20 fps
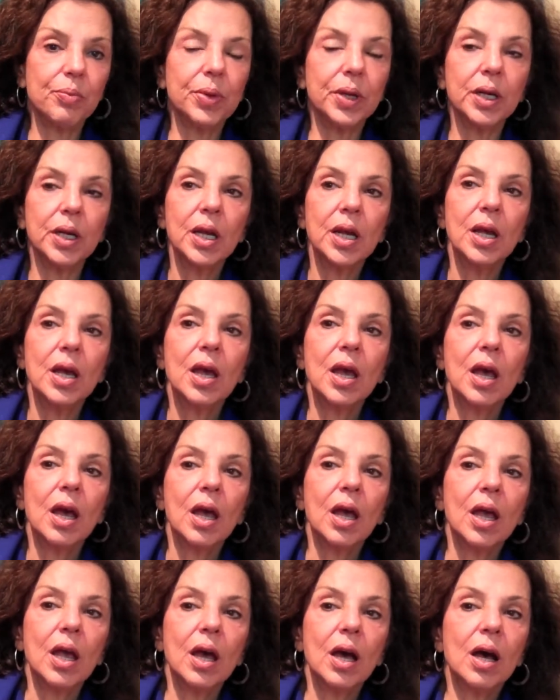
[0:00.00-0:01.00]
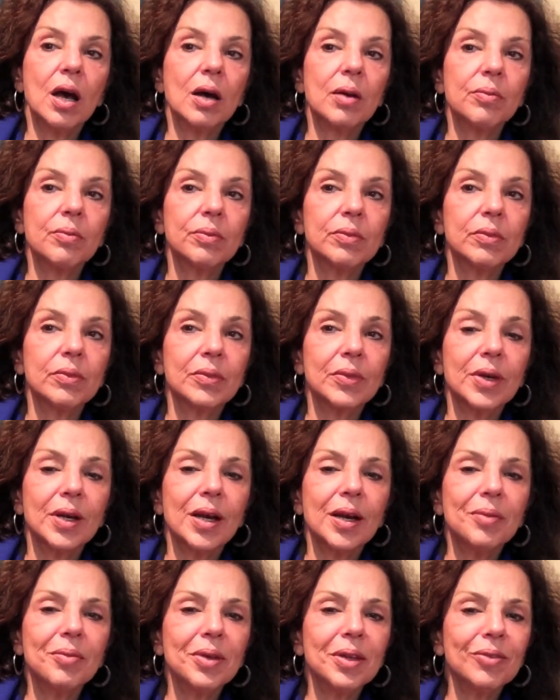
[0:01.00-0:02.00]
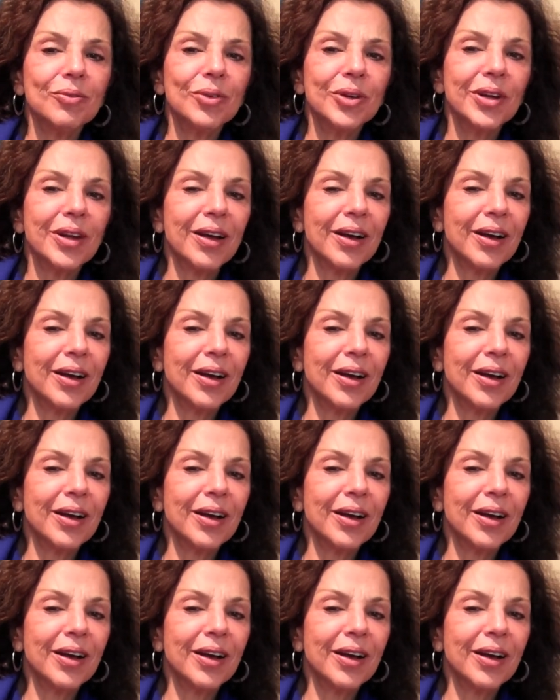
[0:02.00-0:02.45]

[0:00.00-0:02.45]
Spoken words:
But I mean, when